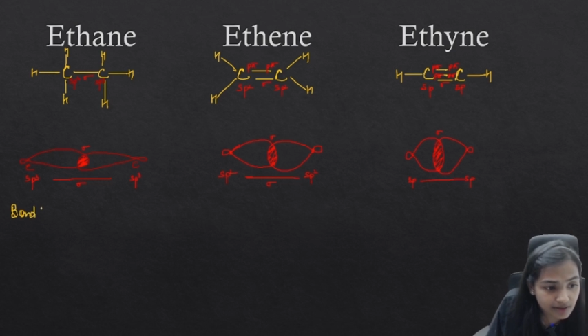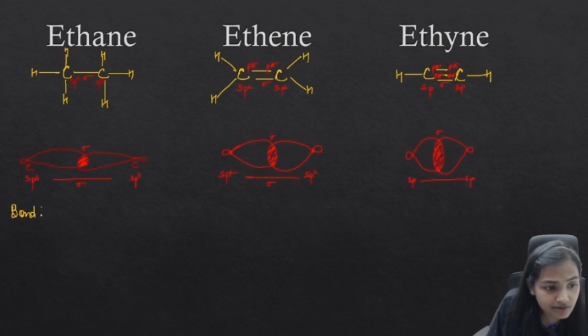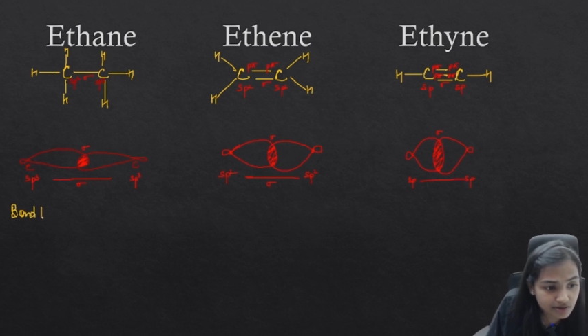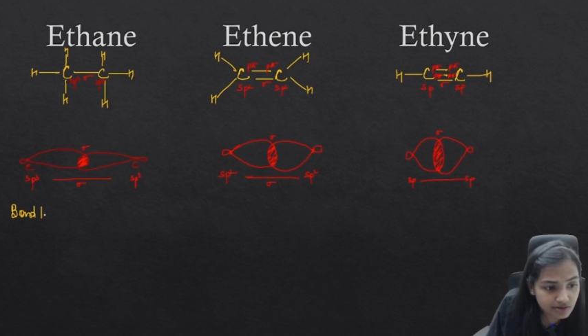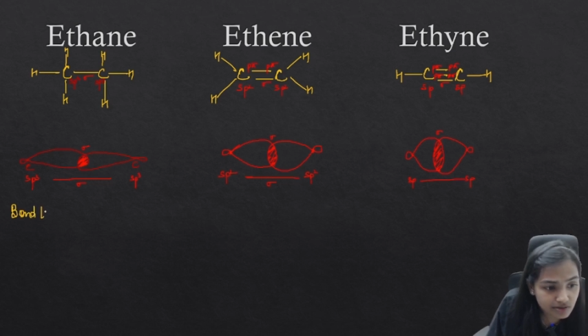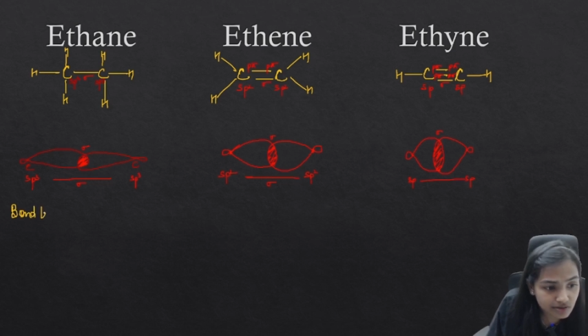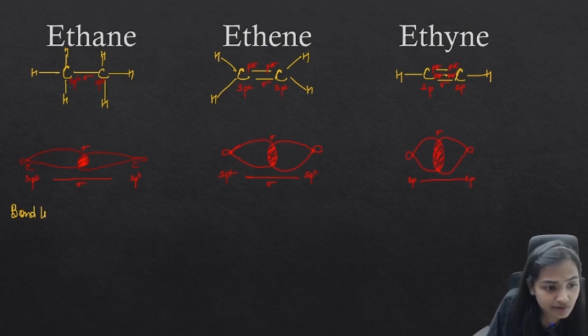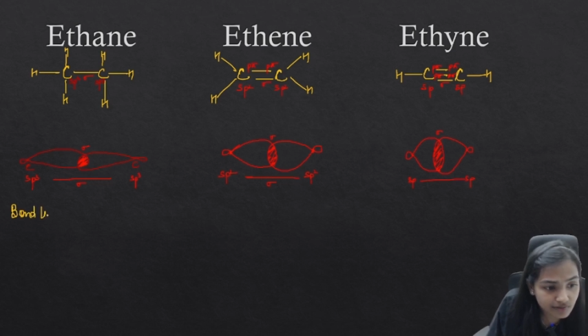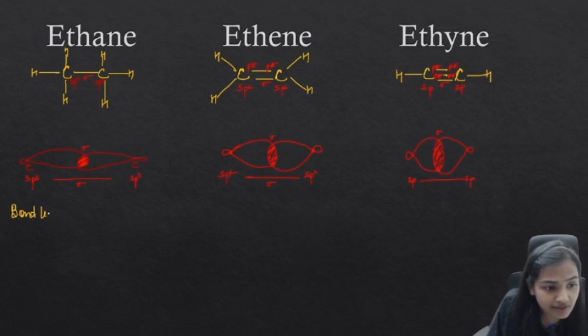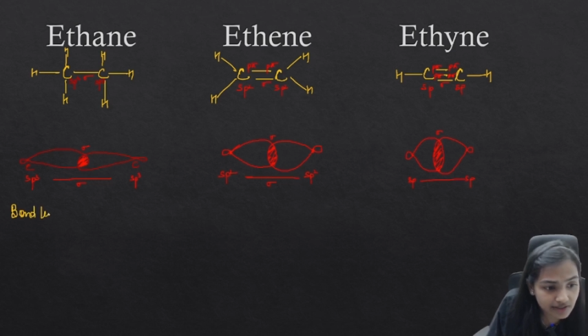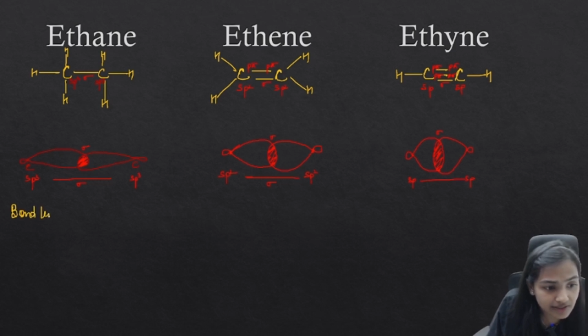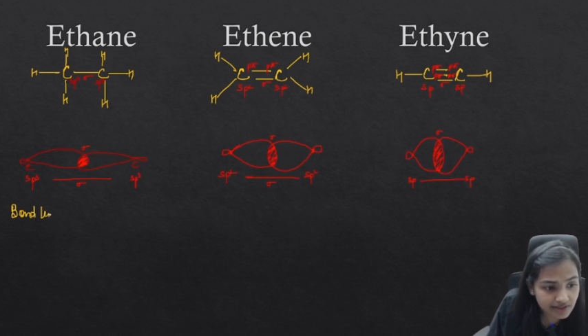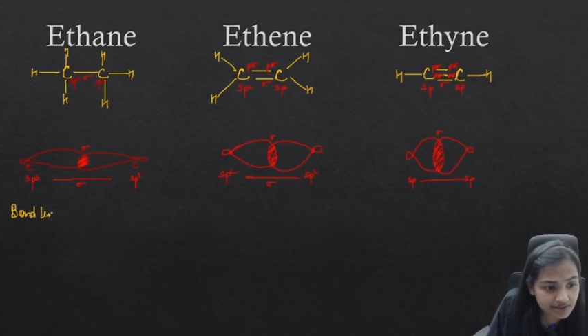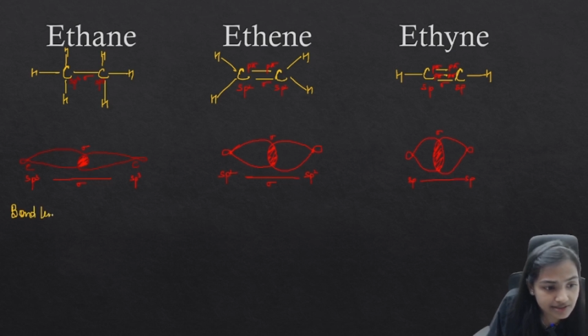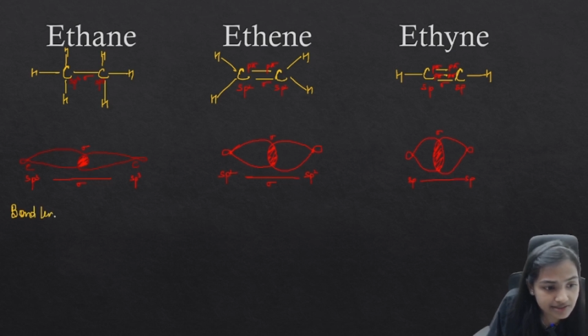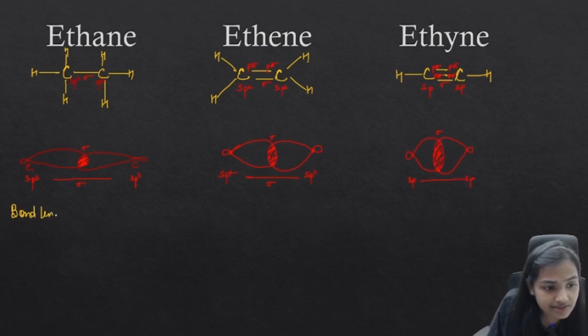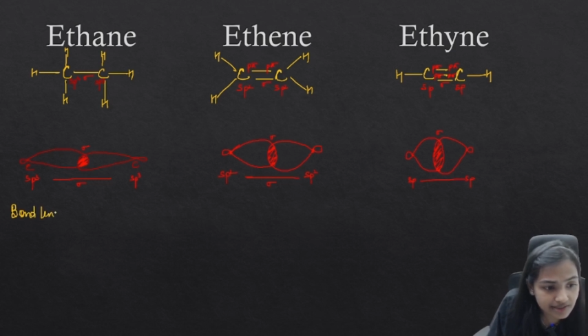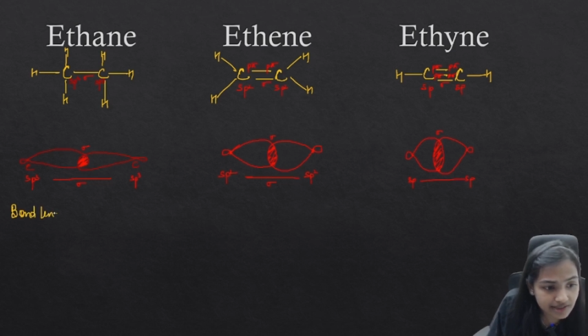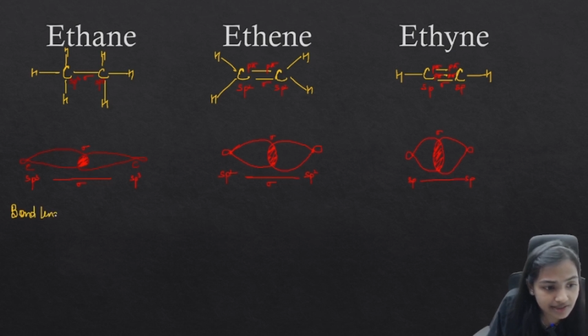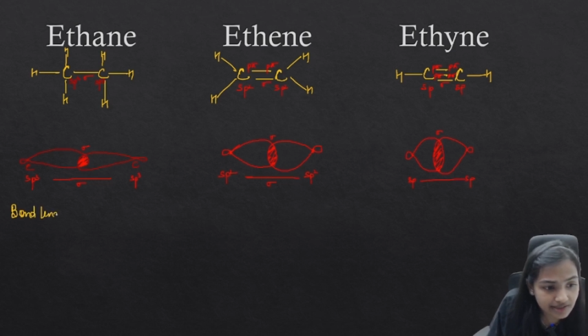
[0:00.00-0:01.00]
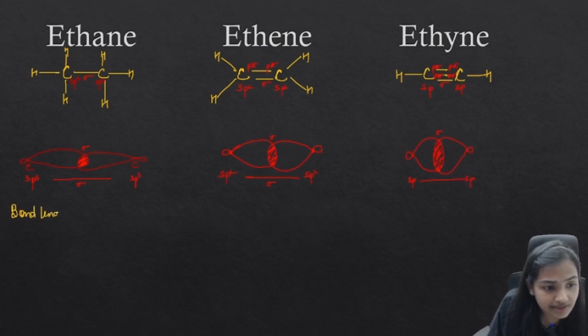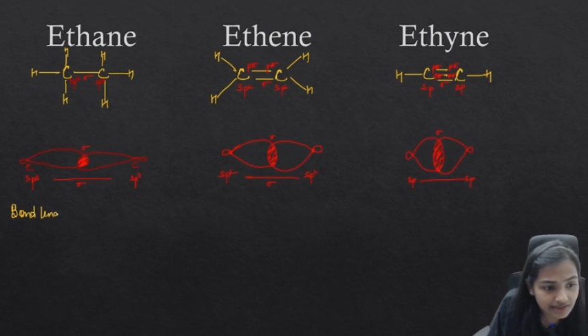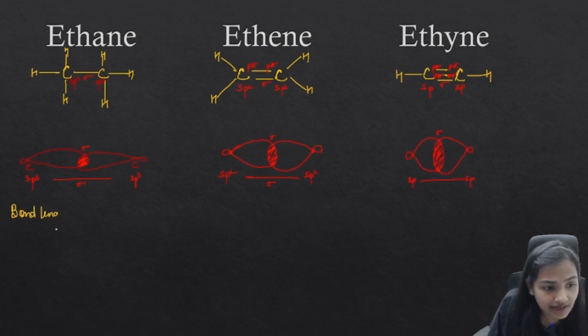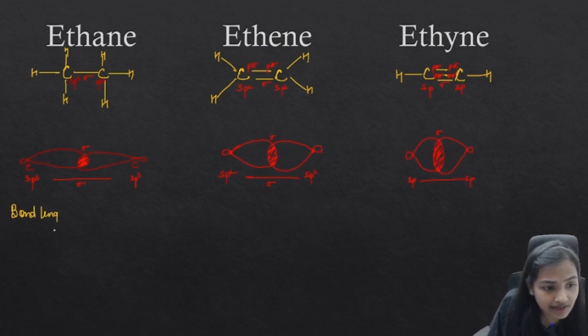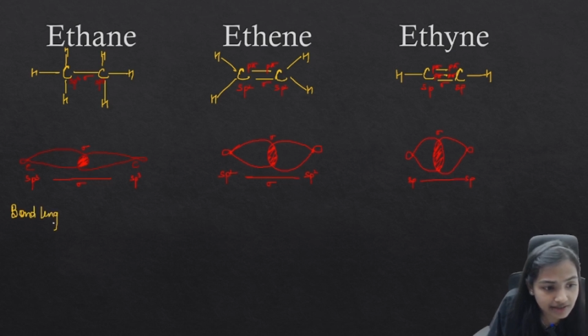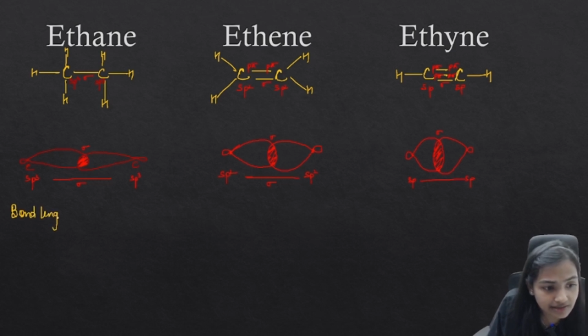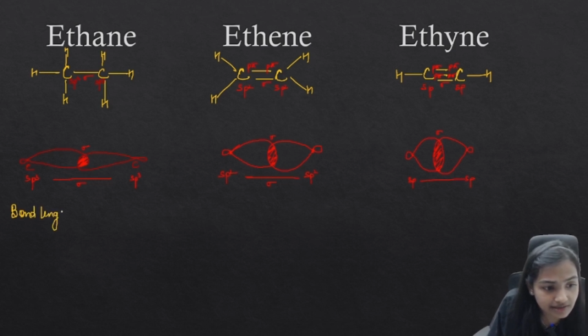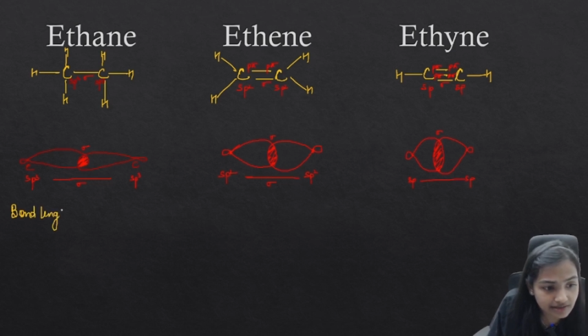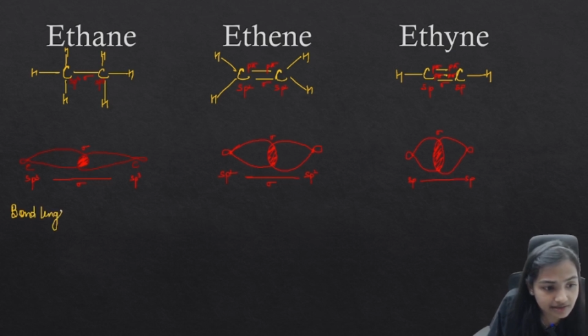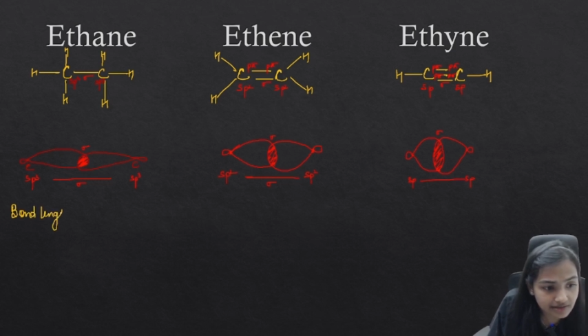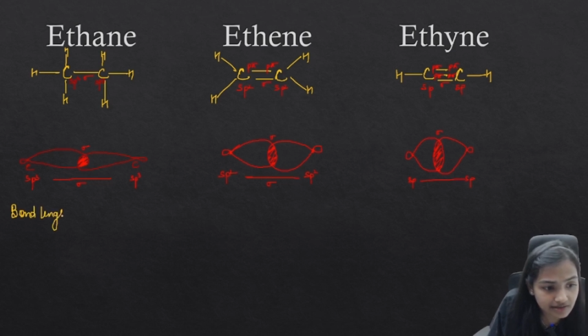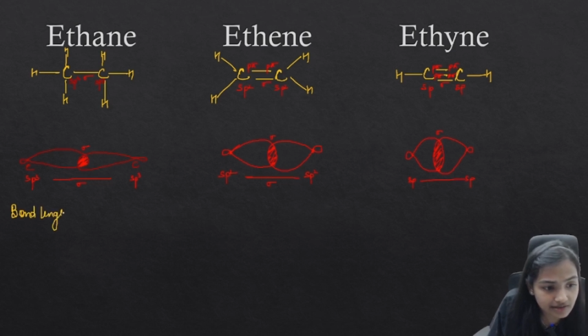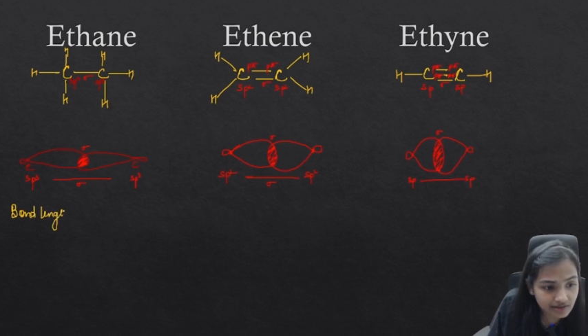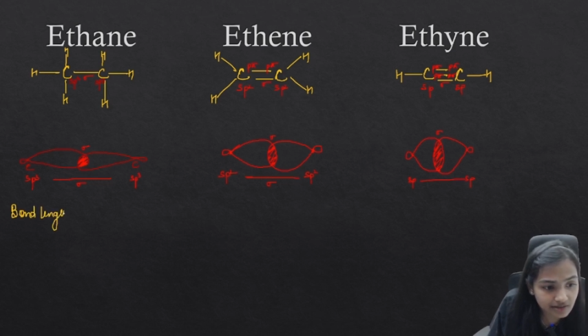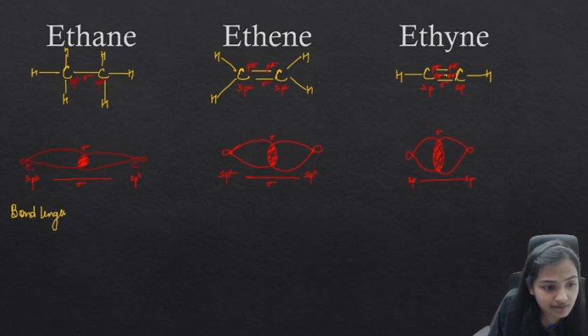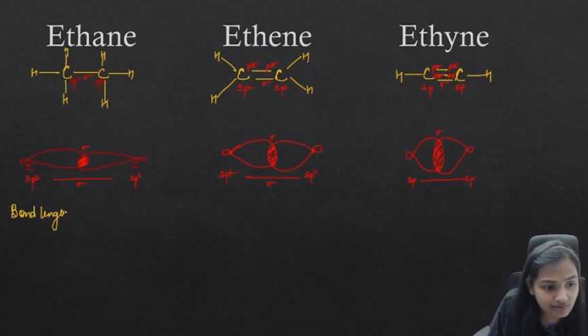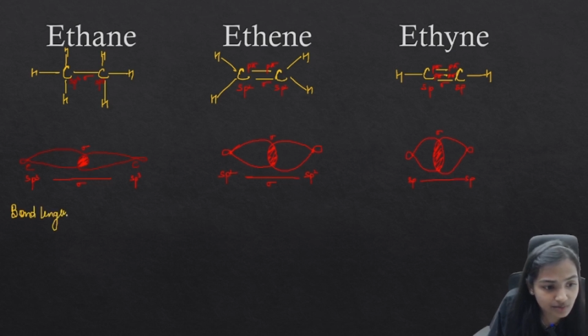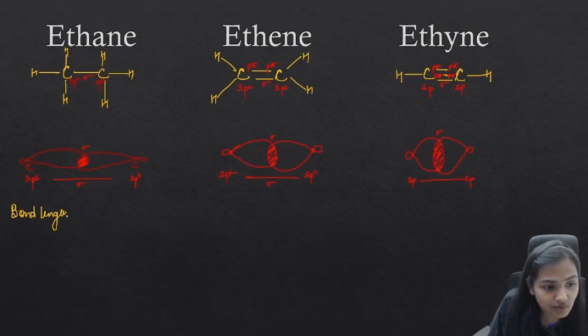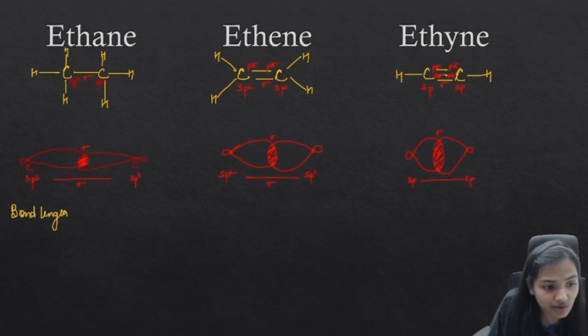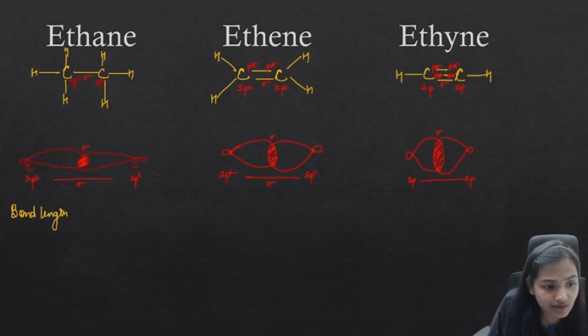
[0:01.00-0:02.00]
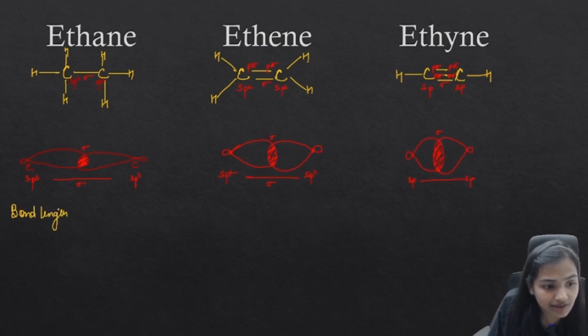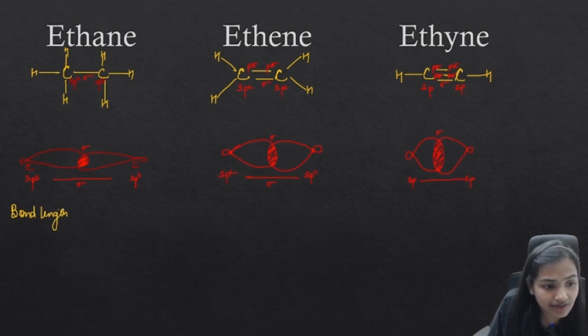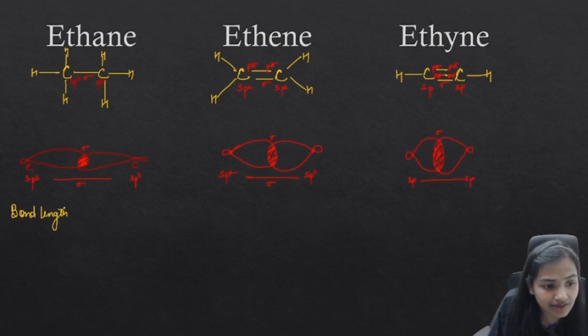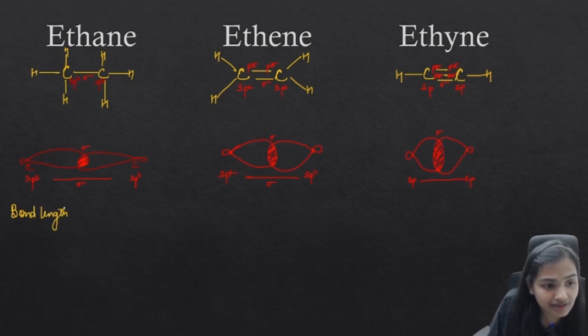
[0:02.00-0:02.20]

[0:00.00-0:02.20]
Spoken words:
so we can say that the bond